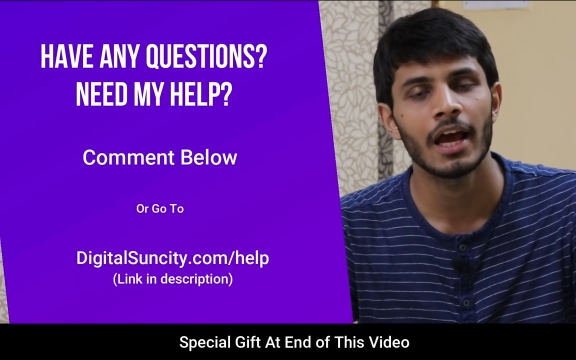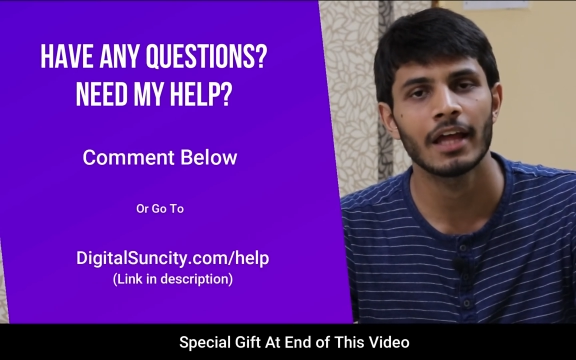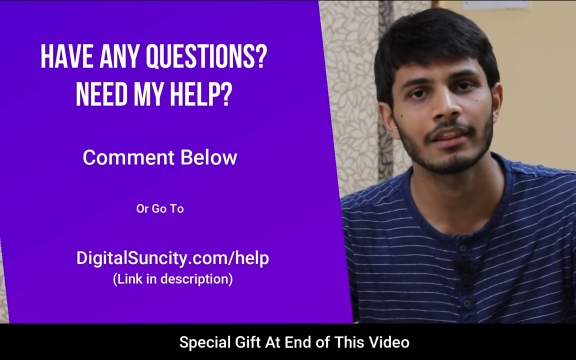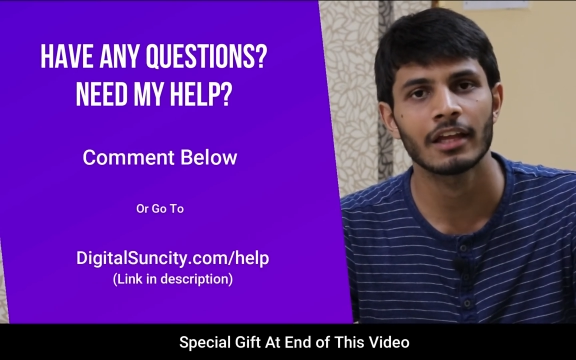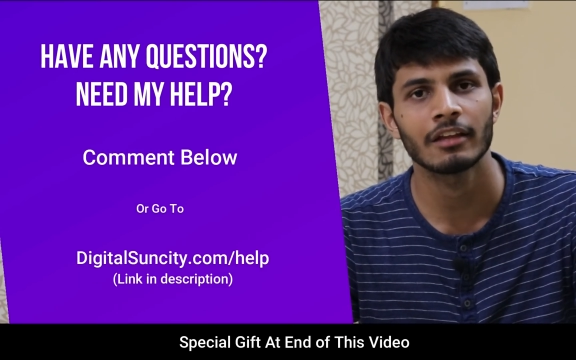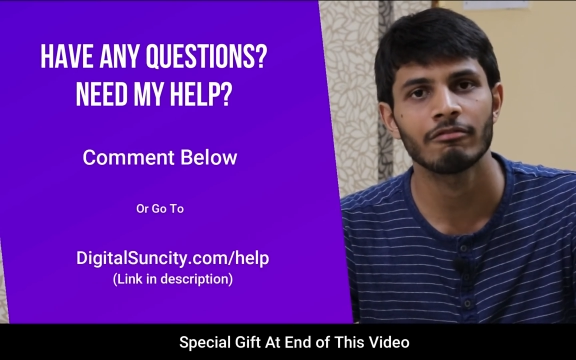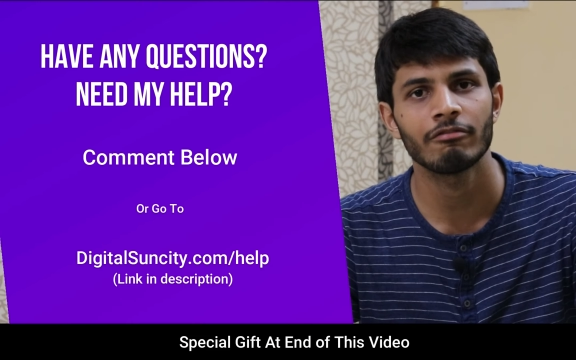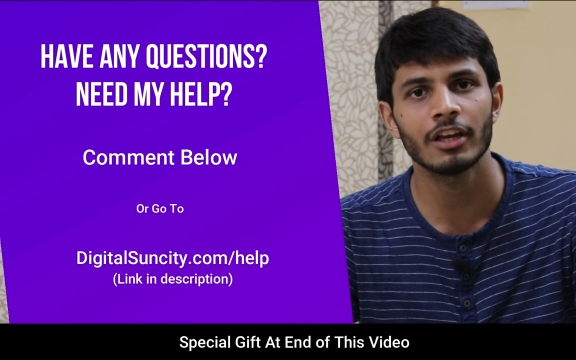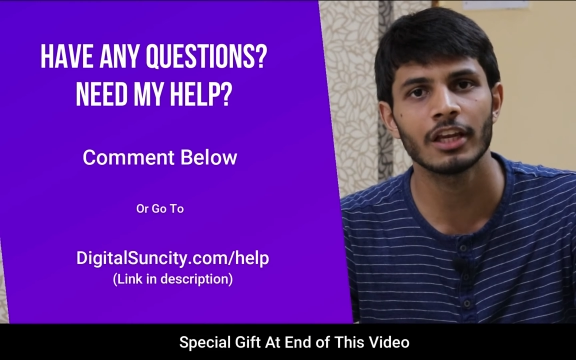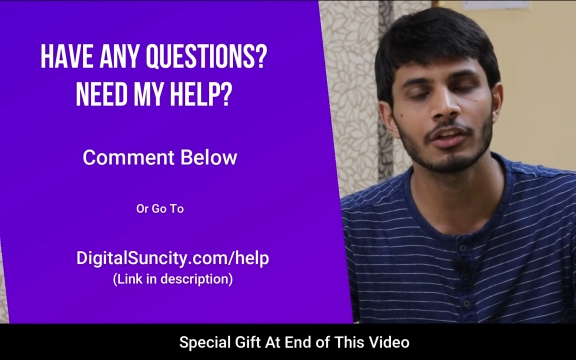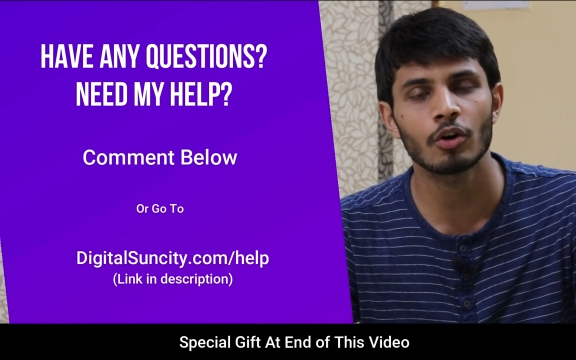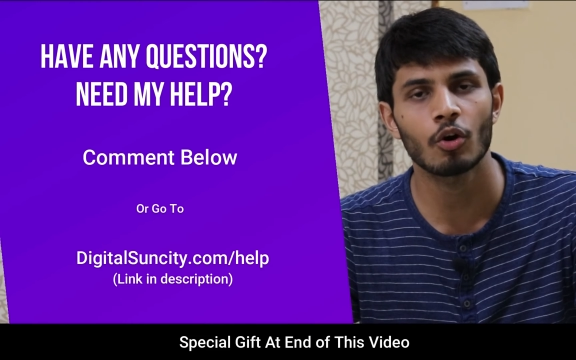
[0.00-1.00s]
and then
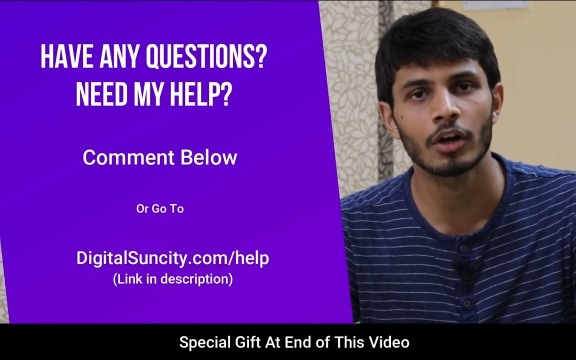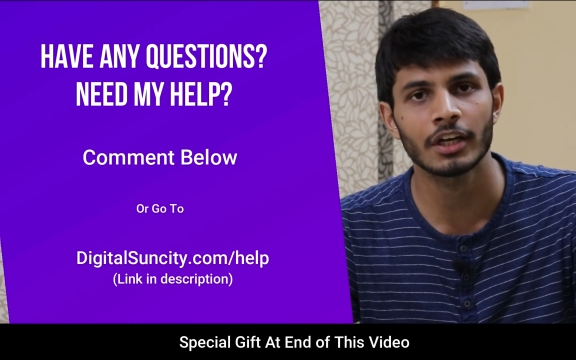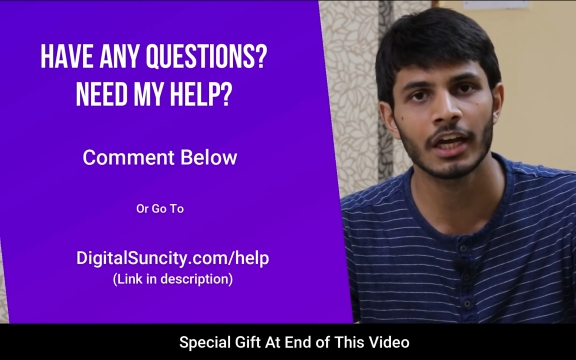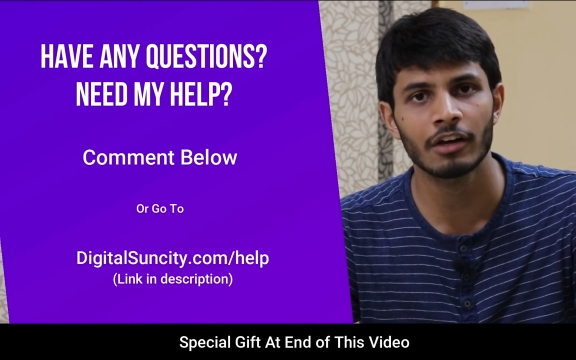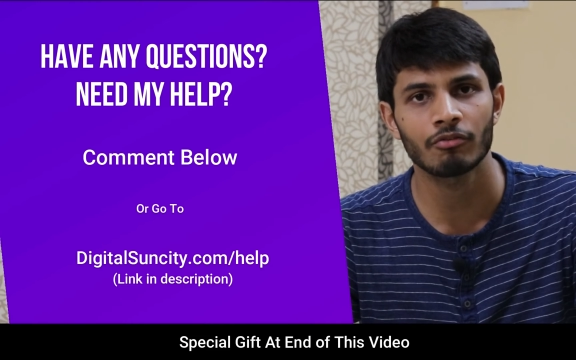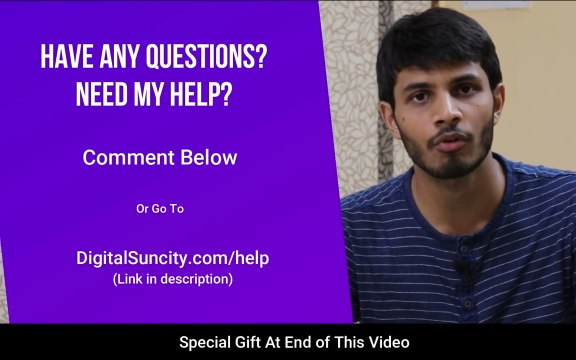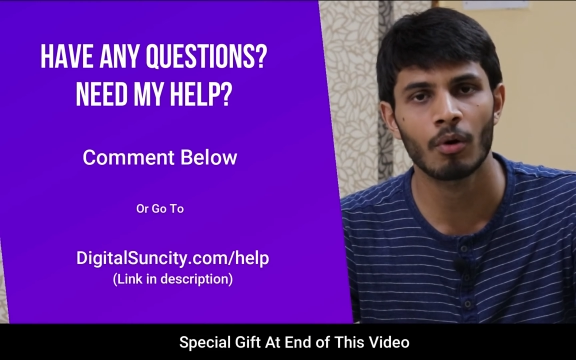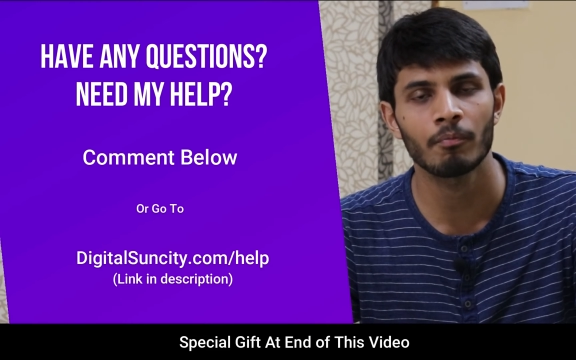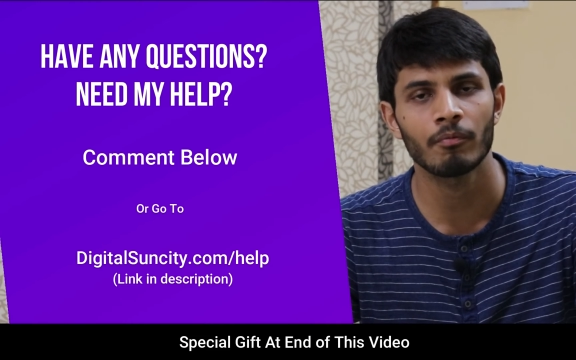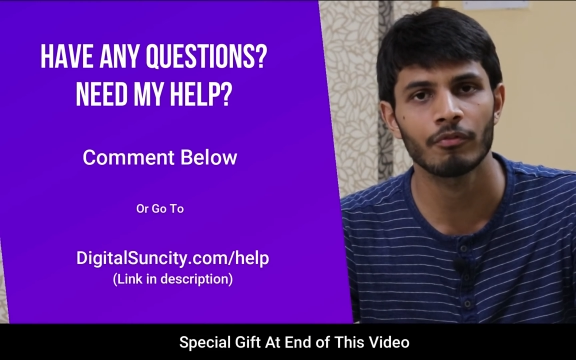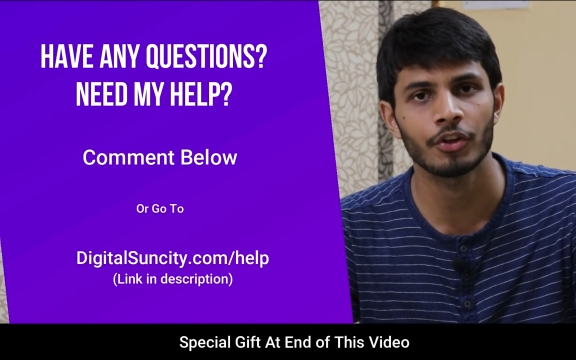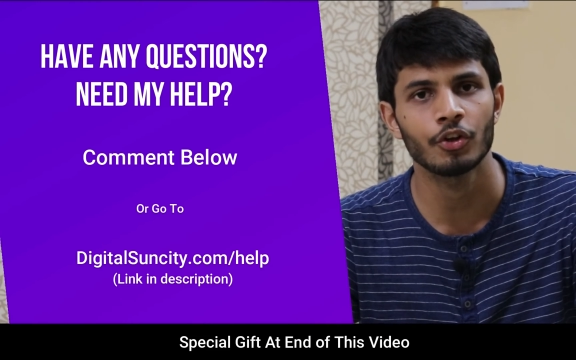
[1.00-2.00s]
fill in the contact
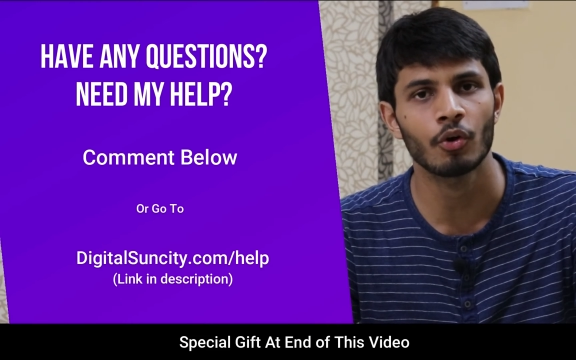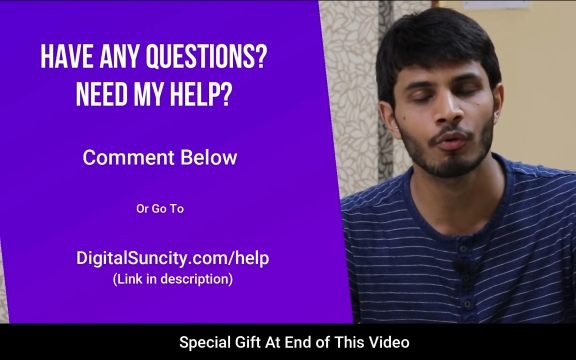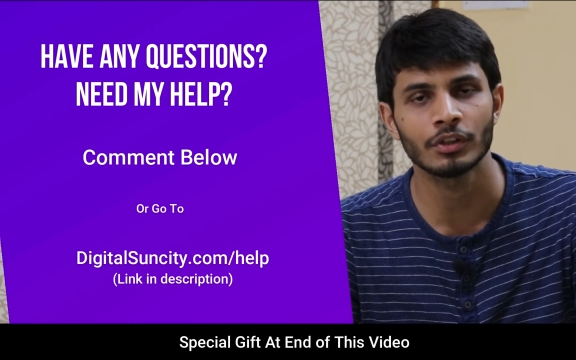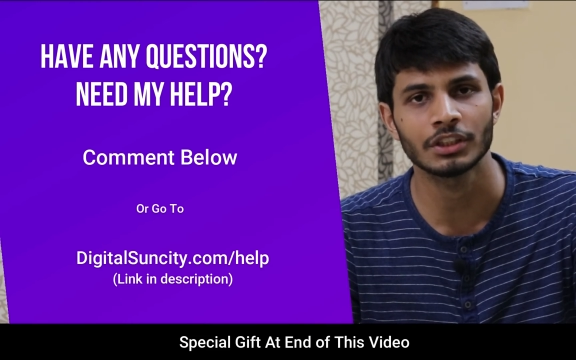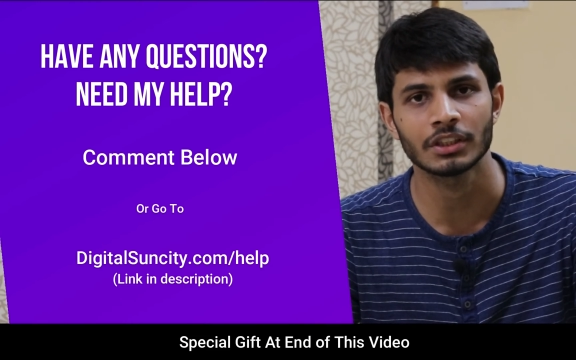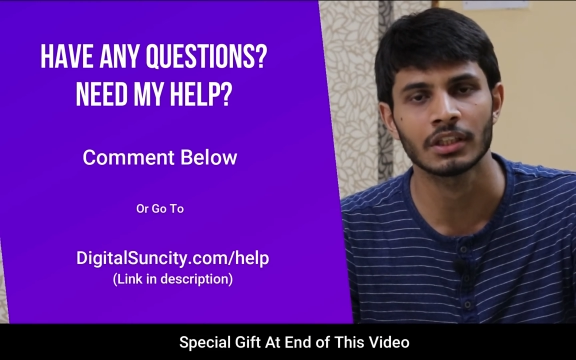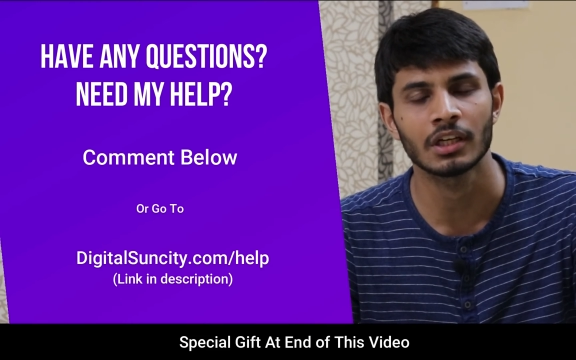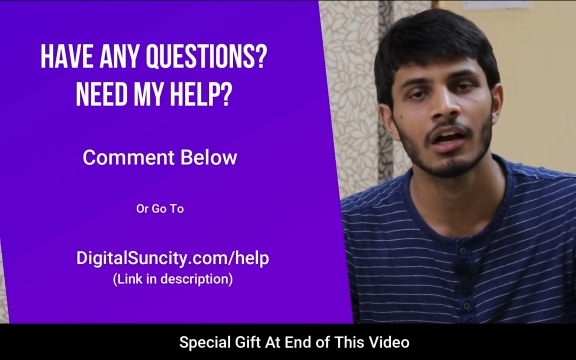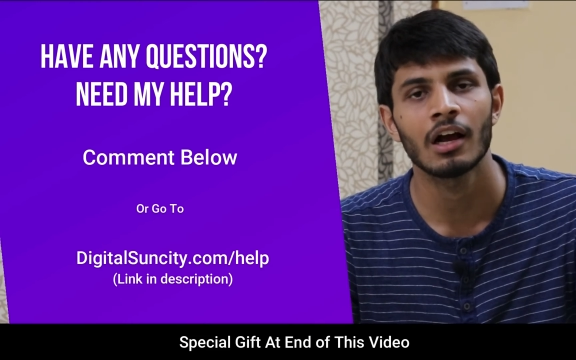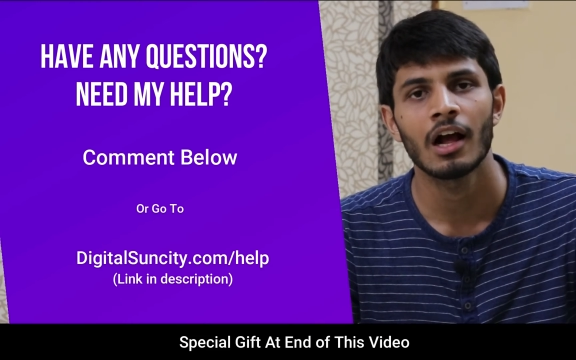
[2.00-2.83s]
form with your question.